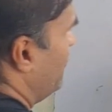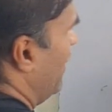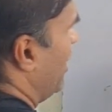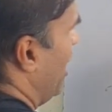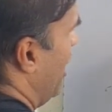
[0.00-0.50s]
will
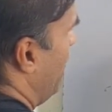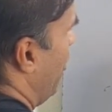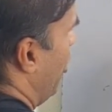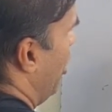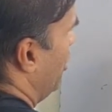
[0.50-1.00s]
come
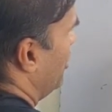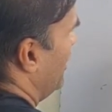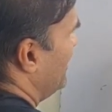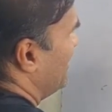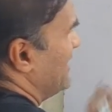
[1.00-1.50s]
on
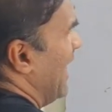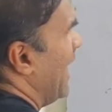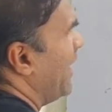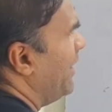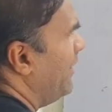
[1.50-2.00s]
this
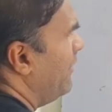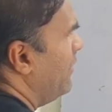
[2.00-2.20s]
side.